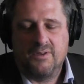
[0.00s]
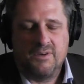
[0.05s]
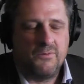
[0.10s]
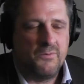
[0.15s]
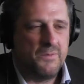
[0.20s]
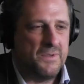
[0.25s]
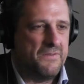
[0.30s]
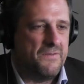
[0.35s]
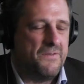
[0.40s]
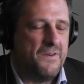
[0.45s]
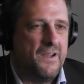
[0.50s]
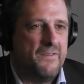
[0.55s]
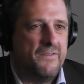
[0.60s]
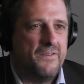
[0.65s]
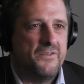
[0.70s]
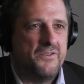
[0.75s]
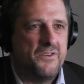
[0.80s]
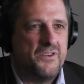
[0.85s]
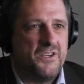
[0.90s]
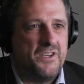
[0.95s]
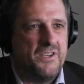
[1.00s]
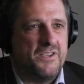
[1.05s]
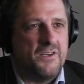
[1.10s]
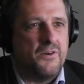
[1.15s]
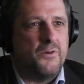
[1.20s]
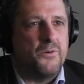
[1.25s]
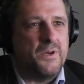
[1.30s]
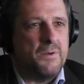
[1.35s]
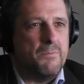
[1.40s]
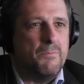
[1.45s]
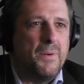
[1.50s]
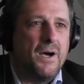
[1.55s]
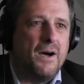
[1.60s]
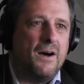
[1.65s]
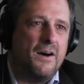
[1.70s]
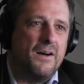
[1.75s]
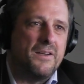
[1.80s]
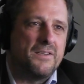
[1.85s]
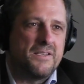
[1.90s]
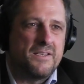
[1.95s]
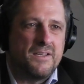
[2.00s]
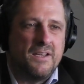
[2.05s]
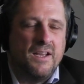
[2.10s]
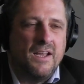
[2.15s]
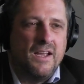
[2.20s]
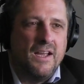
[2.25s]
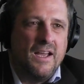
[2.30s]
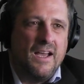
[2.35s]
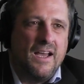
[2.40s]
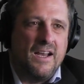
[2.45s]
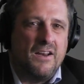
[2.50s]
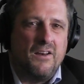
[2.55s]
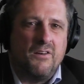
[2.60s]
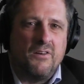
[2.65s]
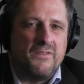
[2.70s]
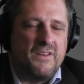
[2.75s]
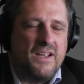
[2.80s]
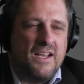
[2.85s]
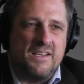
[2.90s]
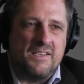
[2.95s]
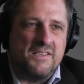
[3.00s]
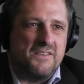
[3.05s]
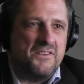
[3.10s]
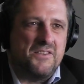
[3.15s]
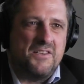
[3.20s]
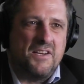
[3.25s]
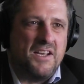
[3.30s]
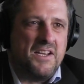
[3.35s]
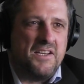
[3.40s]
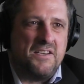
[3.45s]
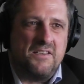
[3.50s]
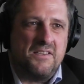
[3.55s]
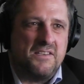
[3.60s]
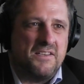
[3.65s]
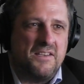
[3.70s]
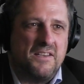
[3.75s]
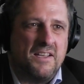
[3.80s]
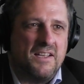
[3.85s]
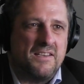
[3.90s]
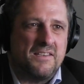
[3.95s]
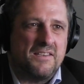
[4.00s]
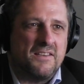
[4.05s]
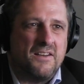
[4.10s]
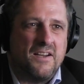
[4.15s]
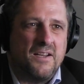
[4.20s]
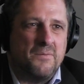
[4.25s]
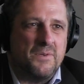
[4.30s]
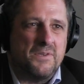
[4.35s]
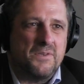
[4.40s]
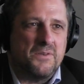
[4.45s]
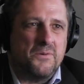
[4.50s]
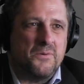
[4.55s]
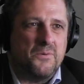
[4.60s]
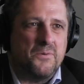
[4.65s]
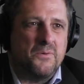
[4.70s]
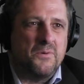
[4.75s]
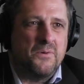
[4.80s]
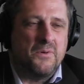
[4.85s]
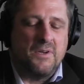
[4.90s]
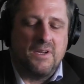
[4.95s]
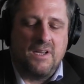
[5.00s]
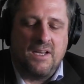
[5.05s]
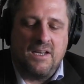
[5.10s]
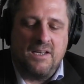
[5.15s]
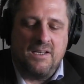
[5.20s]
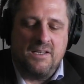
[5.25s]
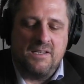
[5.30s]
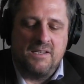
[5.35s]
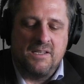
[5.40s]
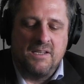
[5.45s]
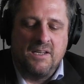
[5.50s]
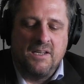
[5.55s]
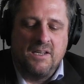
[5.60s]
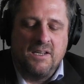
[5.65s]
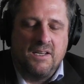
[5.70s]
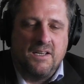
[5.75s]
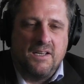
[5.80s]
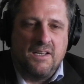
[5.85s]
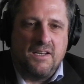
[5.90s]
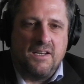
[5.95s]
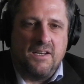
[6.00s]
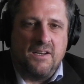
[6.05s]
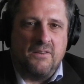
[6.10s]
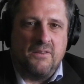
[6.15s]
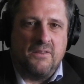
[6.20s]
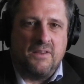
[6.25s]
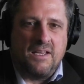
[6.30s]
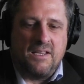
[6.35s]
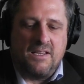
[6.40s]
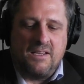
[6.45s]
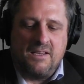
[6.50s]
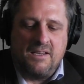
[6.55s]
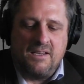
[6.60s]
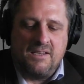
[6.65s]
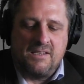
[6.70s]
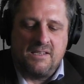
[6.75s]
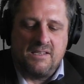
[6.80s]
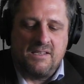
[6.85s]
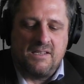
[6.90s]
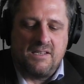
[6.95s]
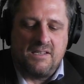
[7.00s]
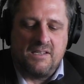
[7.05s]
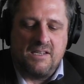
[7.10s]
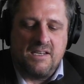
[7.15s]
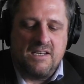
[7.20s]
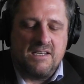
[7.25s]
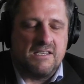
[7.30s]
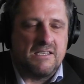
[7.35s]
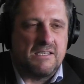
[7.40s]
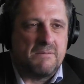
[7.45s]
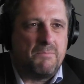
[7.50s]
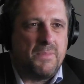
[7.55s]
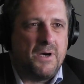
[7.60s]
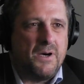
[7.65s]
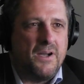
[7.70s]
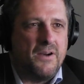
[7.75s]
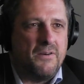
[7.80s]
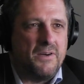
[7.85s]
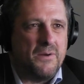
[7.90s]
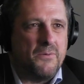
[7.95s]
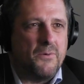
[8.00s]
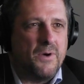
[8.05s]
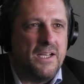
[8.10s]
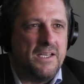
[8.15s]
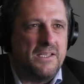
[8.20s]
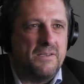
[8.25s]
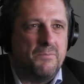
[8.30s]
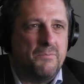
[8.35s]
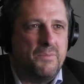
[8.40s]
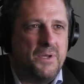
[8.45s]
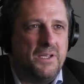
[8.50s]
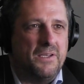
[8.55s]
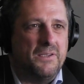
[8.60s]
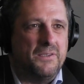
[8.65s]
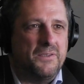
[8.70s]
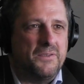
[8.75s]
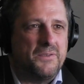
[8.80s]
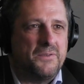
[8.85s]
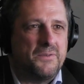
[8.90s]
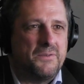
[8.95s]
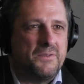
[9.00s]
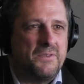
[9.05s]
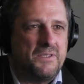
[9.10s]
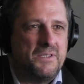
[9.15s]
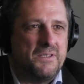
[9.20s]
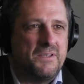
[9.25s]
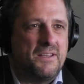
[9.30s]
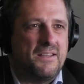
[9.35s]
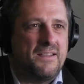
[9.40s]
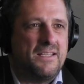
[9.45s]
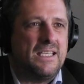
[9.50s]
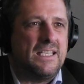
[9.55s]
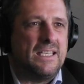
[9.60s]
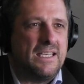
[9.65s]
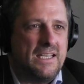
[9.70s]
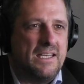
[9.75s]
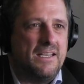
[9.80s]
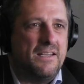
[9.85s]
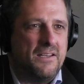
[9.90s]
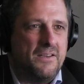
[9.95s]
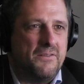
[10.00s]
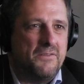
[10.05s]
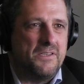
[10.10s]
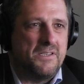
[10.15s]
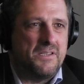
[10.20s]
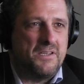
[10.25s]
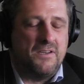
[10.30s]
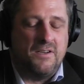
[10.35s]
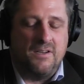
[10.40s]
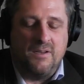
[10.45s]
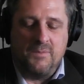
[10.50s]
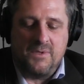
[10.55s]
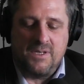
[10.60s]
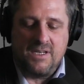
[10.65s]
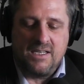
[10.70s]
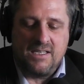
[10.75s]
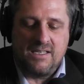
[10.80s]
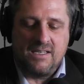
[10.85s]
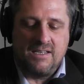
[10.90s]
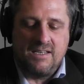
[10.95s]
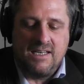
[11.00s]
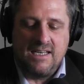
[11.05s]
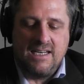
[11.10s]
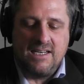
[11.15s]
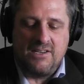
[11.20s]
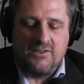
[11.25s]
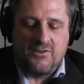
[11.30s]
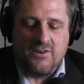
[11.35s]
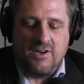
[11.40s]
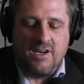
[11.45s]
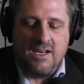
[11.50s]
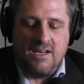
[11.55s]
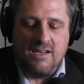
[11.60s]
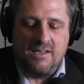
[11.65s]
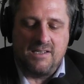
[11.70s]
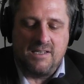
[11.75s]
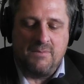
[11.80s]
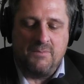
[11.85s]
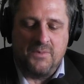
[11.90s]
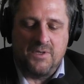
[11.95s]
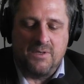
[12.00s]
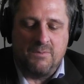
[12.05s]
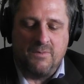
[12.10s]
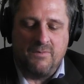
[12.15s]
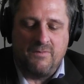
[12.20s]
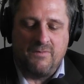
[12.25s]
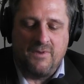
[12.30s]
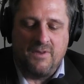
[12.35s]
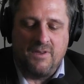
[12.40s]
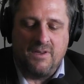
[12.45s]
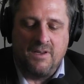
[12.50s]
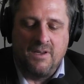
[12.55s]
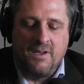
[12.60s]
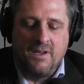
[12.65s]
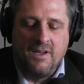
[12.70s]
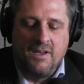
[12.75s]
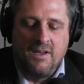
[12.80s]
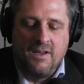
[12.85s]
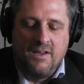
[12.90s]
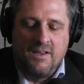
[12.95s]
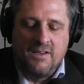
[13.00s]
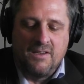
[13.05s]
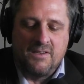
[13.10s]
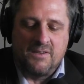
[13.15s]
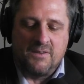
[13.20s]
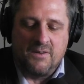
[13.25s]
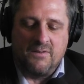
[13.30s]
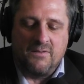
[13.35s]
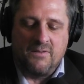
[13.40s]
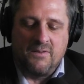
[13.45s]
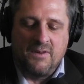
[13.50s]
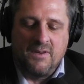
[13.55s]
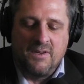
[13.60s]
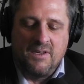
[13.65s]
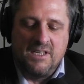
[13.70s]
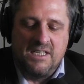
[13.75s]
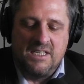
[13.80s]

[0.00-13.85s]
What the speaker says: almost 500 years old in parts, and a lot of it hasn't changed in that time at all. And that it's such an inspiring way to build, to think in those terms, and it's literally a symptom of the sort of